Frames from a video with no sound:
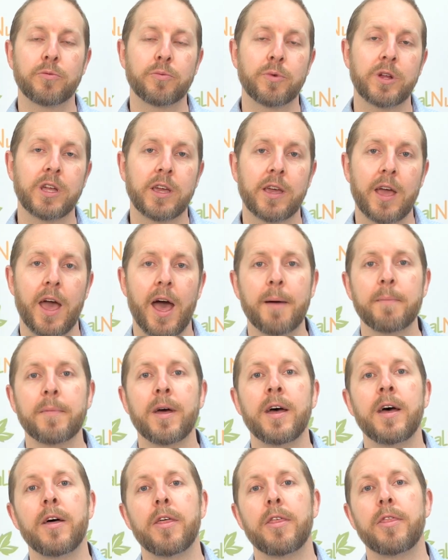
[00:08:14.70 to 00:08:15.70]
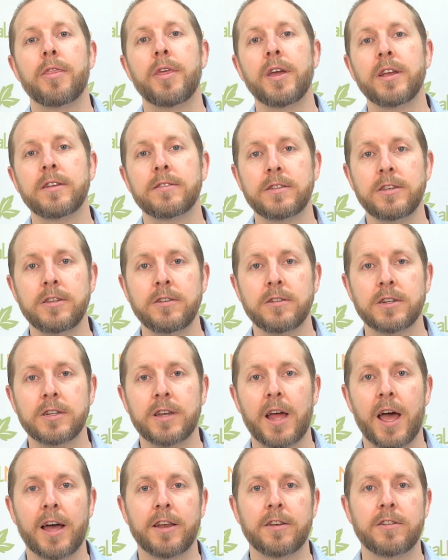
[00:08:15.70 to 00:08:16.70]
to recap, things that you
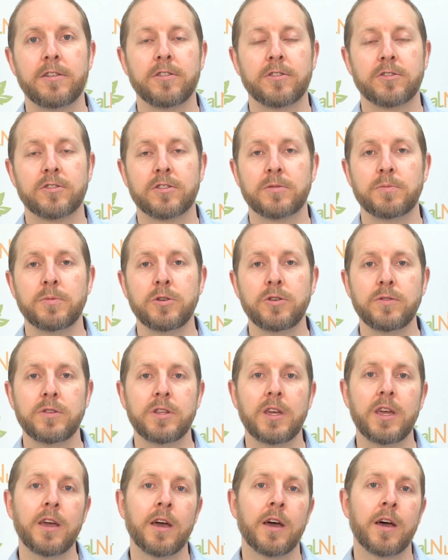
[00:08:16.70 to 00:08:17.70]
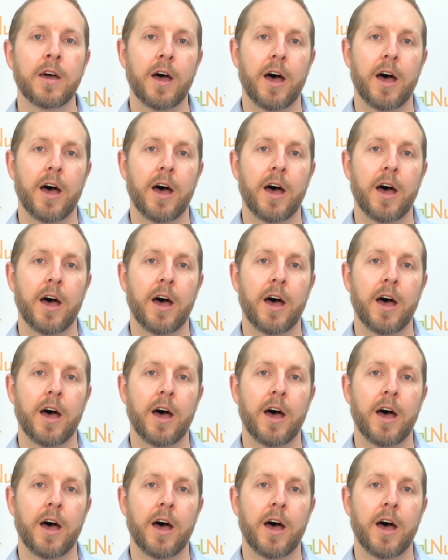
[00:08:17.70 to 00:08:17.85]
can add to your smoothie,